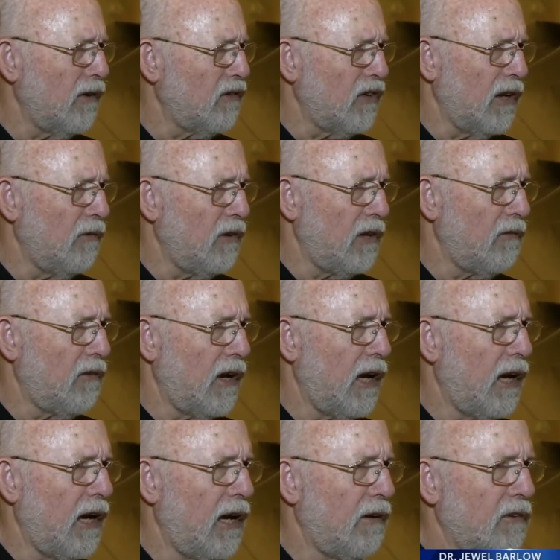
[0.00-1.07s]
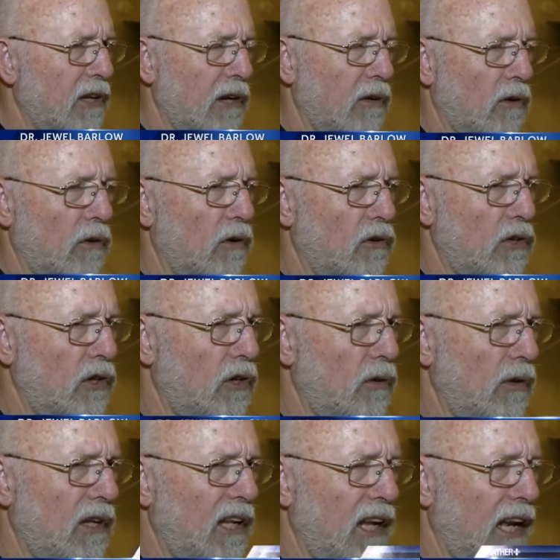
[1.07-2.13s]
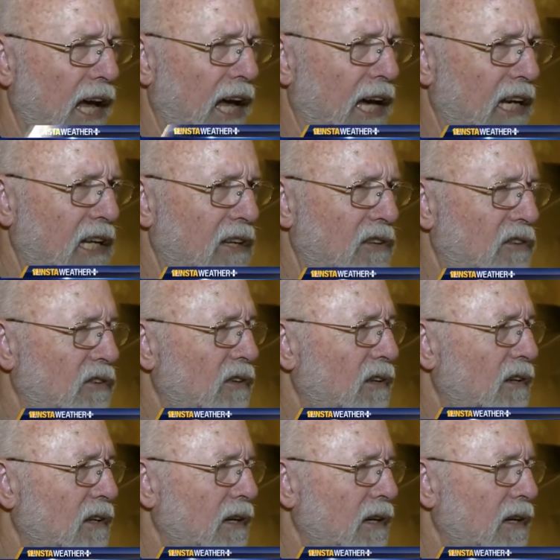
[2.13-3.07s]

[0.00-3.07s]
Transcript: around 75, Category 2 in the 90s,